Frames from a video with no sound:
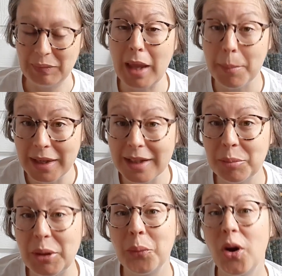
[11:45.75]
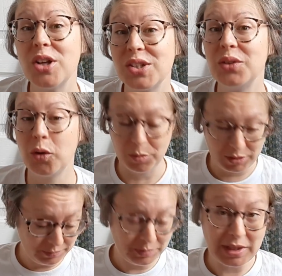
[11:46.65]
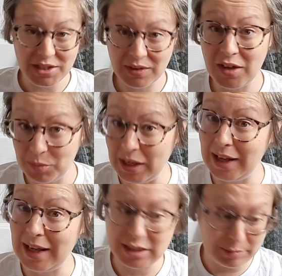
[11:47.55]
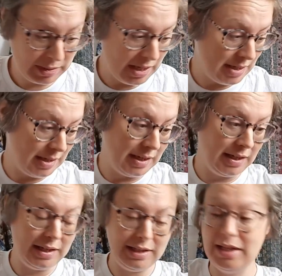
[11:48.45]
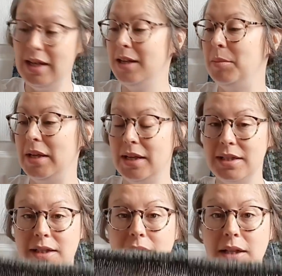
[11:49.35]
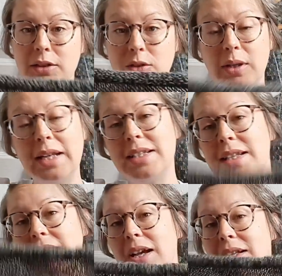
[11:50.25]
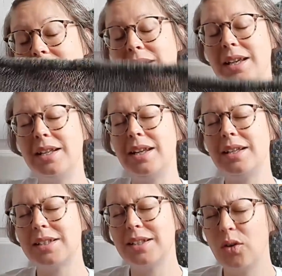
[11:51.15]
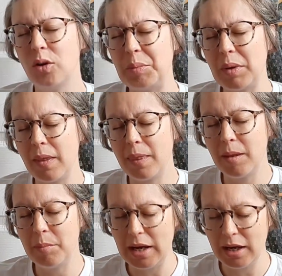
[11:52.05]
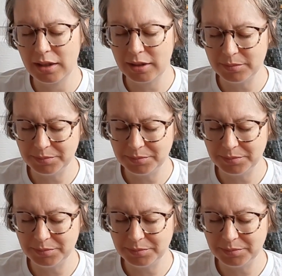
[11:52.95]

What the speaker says: I'm a little bit worse than normal. Please forgive me. I'll explain in a minute. So I need to knit up the back.